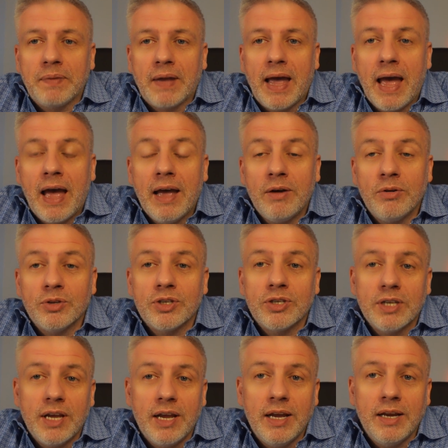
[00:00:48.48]

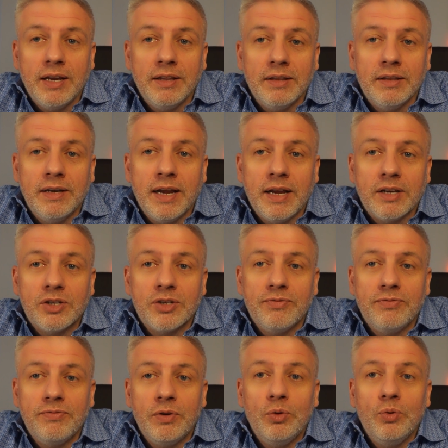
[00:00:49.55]
house in the next
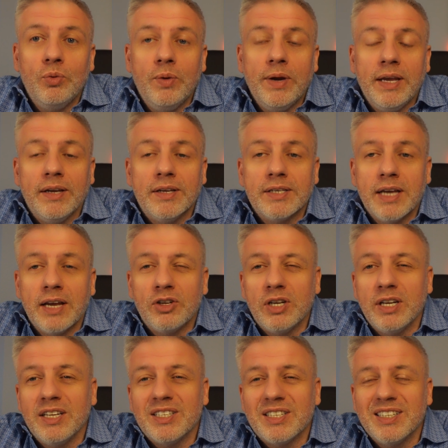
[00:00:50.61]
few weeks.
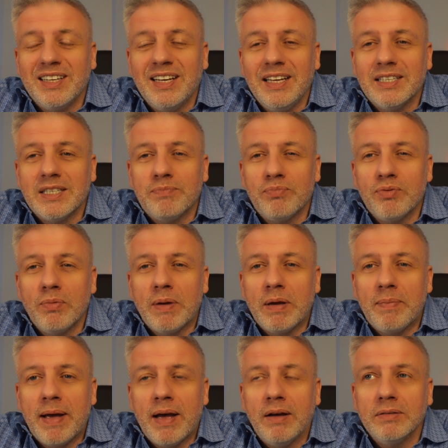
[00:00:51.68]
Actually, it's probably
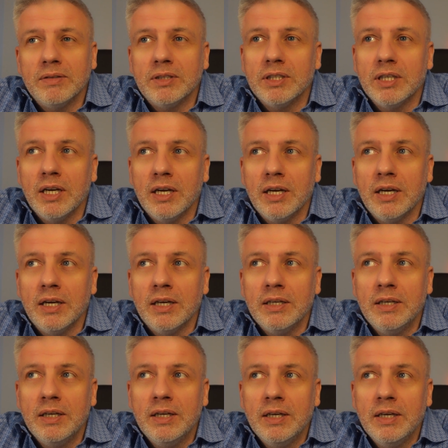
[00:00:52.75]
about
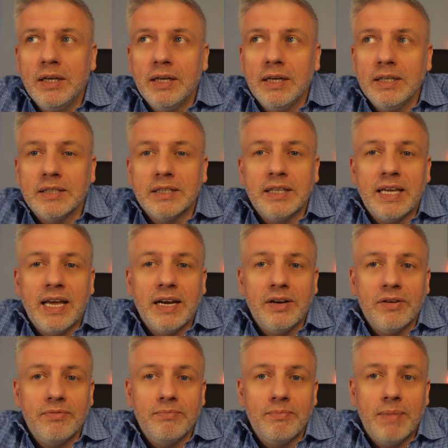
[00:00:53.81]
it's at the
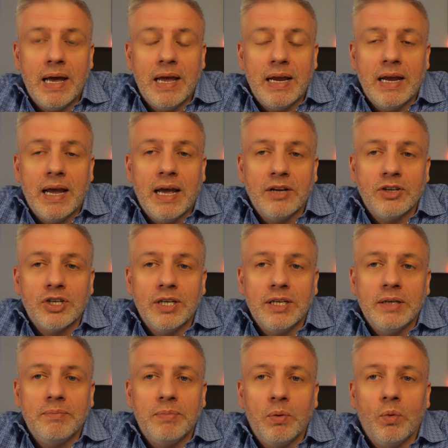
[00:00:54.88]
end of May,
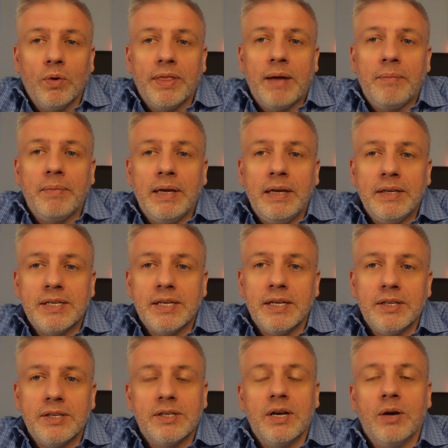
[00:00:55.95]
actually. But what that means
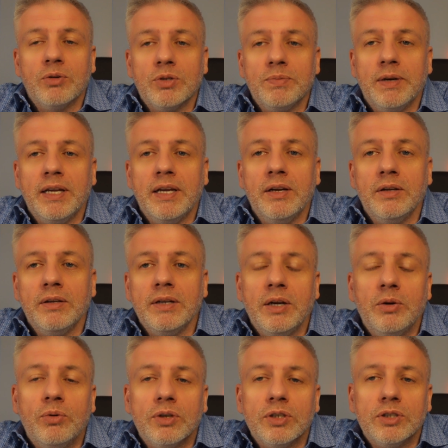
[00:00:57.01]
is ultimately
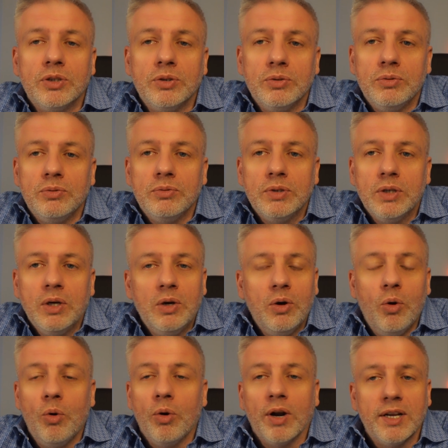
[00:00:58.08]
in order to
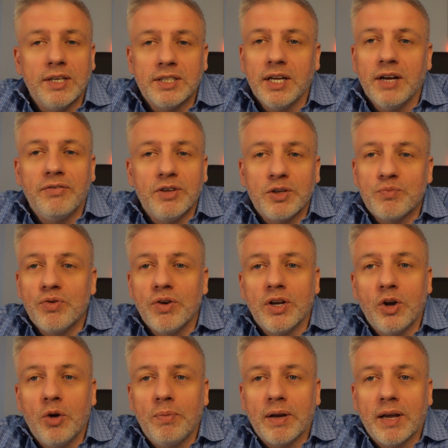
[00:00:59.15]
organize stuff, it's pretty
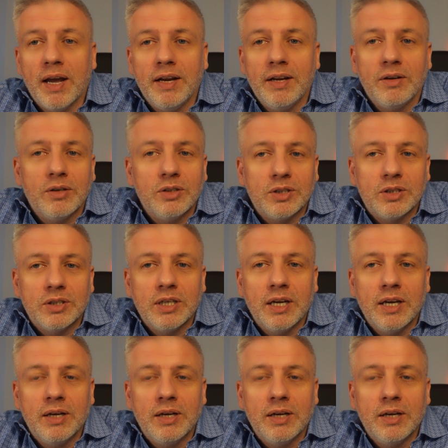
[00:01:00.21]
complicated because